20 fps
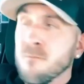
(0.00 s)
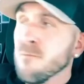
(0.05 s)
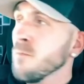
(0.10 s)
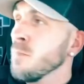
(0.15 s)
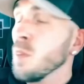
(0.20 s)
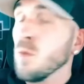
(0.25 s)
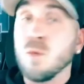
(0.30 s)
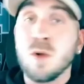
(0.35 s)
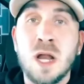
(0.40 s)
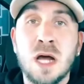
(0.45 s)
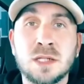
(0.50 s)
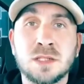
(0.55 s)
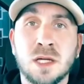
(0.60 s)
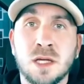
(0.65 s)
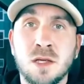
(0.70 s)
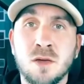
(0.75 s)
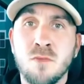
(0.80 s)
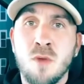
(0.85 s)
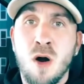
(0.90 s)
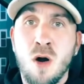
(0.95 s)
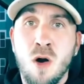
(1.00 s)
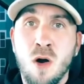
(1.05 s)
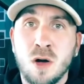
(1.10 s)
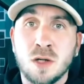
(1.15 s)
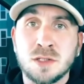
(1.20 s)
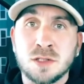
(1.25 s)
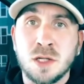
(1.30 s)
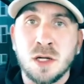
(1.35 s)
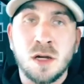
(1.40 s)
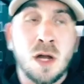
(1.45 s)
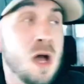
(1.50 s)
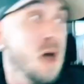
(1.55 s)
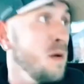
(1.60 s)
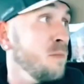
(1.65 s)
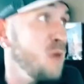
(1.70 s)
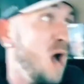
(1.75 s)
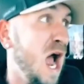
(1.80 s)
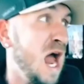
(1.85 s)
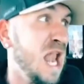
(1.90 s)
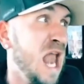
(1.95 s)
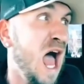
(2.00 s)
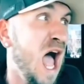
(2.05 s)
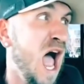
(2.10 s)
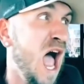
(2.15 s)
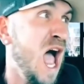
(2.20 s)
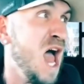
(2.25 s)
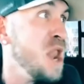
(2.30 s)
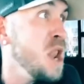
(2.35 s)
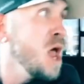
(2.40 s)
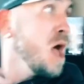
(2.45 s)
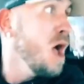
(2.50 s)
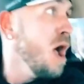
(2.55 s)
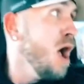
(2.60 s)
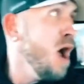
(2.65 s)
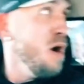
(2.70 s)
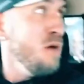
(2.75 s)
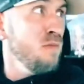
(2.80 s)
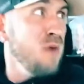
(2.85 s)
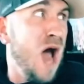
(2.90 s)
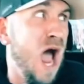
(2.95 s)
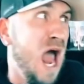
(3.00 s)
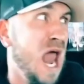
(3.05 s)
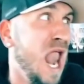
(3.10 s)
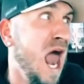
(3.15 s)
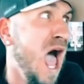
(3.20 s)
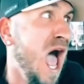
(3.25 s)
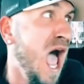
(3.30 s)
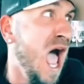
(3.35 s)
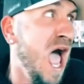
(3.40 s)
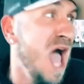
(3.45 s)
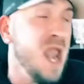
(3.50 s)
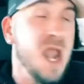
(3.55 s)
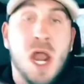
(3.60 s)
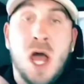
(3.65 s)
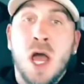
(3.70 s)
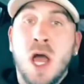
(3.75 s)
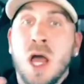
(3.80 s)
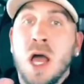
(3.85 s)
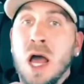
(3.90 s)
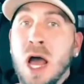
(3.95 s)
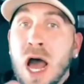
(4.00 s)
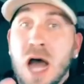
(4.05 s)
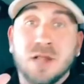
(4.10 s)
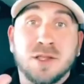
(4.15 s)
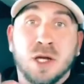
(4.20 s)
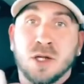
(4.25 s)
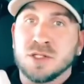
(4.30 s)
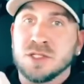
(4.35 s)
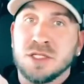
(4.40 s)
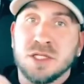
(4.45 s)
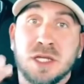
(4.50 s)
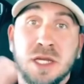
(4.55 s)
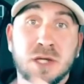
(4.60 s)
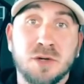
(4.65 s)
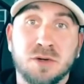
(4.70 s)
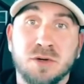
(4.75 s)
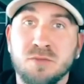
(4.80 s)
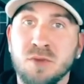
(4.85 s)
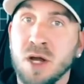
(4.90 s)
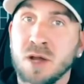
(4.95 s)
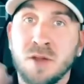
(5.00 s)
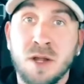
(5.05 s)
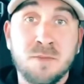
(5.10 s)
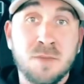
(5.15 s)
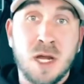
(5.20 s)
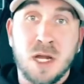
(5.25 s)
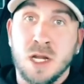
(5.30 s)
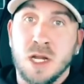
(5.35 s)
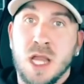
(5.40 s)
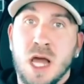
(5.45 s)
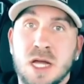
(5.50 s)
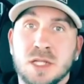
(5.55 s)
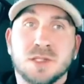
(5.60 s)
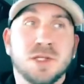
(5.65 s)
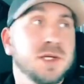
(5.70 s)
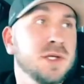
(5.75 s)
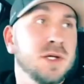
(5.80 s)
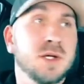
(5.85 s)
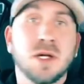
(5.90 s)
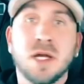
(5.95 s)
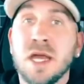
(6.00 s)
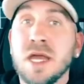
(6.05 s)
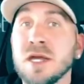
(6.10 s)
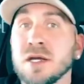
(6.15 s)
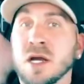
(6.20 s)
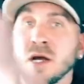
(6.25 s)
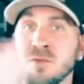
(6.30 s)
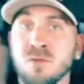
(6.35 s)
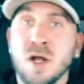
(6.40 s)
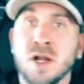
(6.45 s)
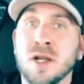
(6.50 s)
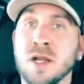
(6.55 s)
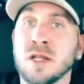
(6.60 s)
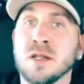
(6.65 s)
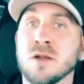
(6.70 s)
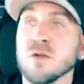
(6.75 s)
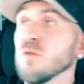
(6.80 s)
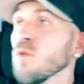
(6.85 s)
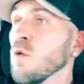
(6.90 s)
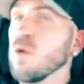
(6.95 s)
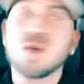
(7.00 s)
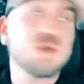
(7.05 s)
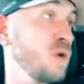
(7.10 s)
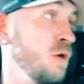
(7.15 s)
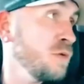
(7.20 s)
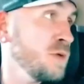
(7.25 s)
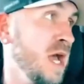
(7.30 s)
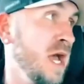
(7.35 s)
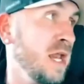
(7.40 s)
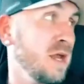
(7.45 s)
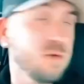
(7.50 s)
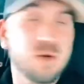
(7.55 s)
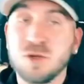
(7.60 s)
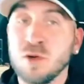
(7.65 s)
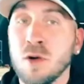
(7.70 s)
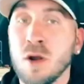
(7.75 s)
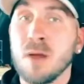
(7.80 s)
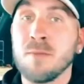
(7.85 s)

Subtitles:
When I tell you my heart sunk, Brother! Brother! I thought she killed her brother. I'm not going to lie to you. He come running in the living room. What's wrong, Daddy? What's wrong?